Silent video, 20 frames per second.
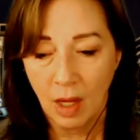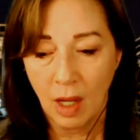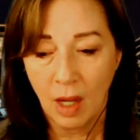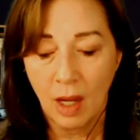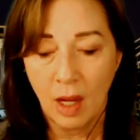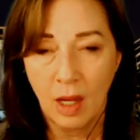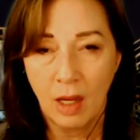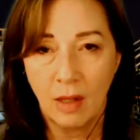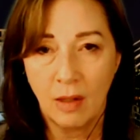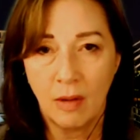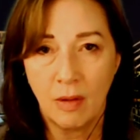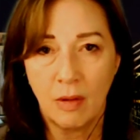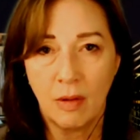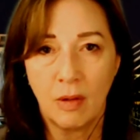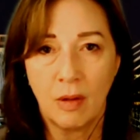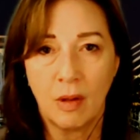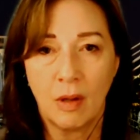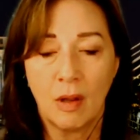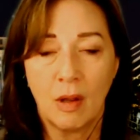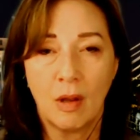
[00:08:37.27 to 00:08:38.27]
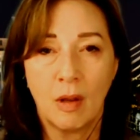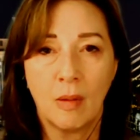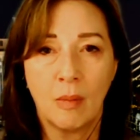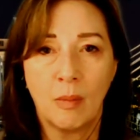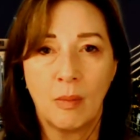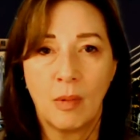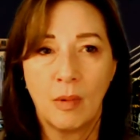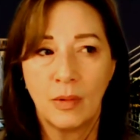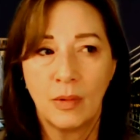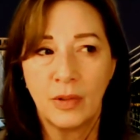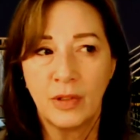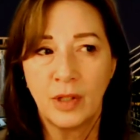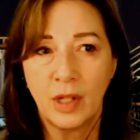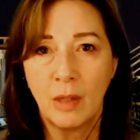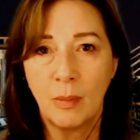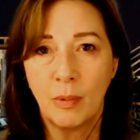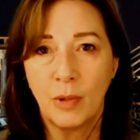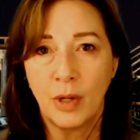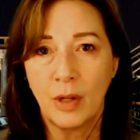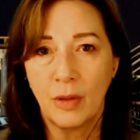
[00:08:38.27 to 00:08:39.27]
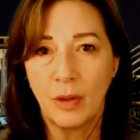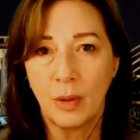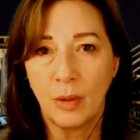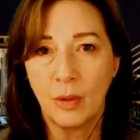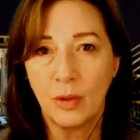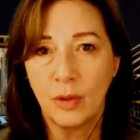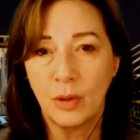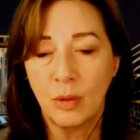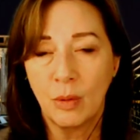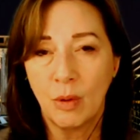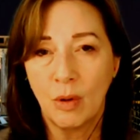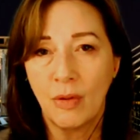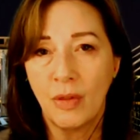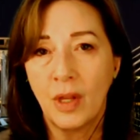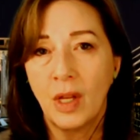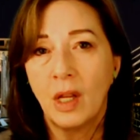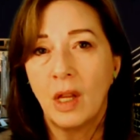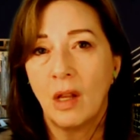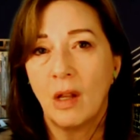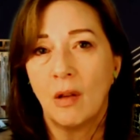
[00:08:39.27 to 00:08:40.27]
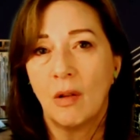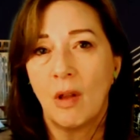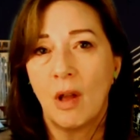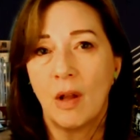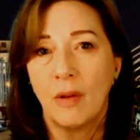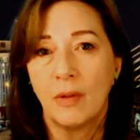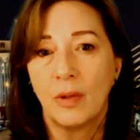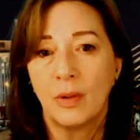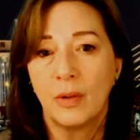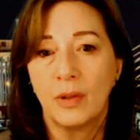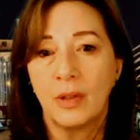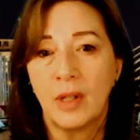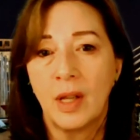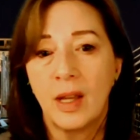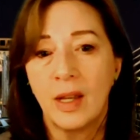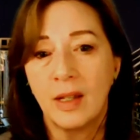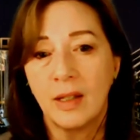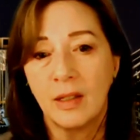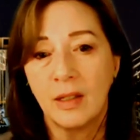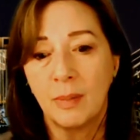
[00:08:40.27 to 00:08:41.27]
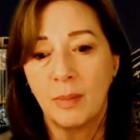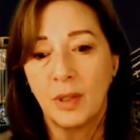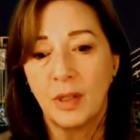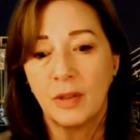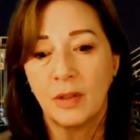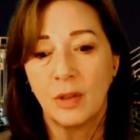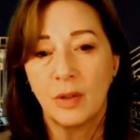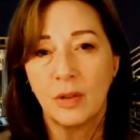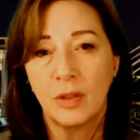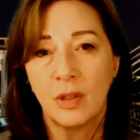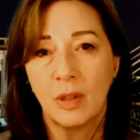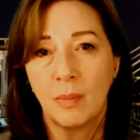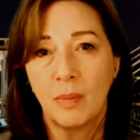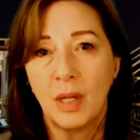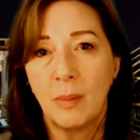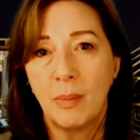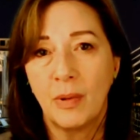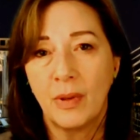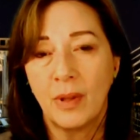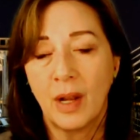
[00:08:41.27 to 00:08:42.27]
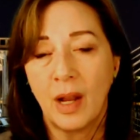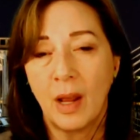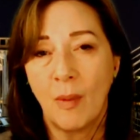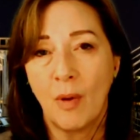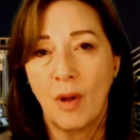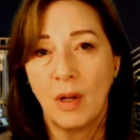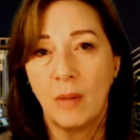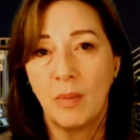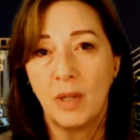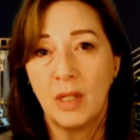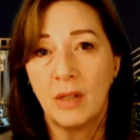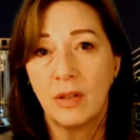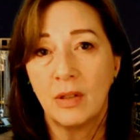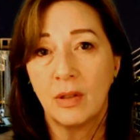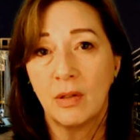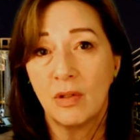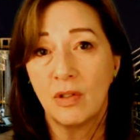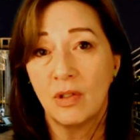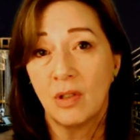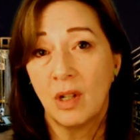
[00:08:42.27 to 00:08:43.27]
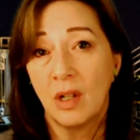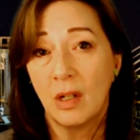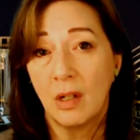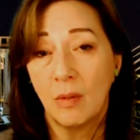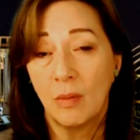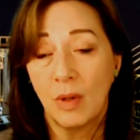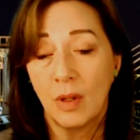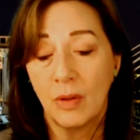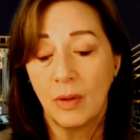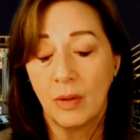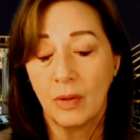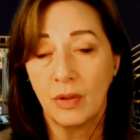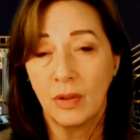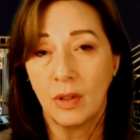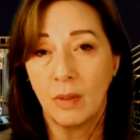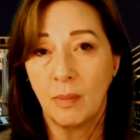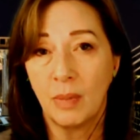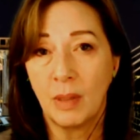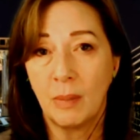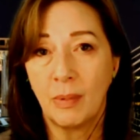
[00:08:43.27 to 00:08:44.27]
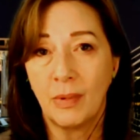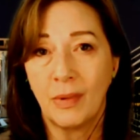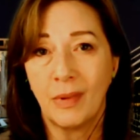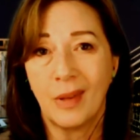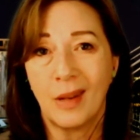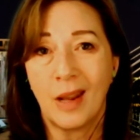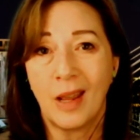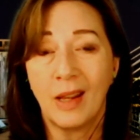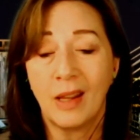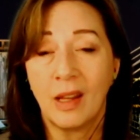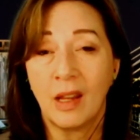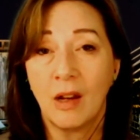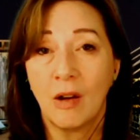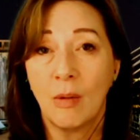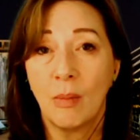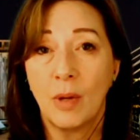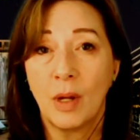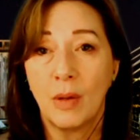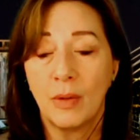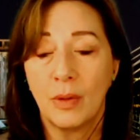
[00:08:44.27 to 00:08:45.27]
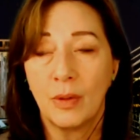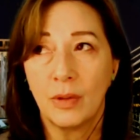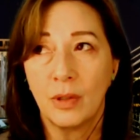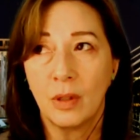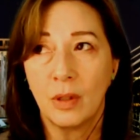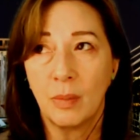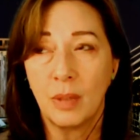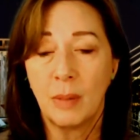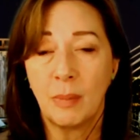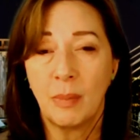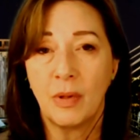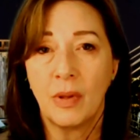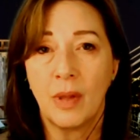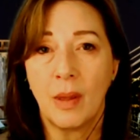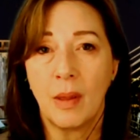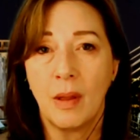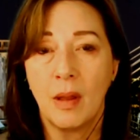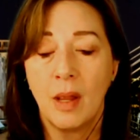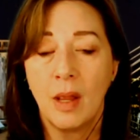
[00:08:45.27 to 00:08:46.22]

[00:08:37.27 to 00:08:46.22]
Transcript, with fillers: and um, celebrate those who are thinking along those lines, because those are the people that I want to be associated with. Those are the people that I care about. Those are the people that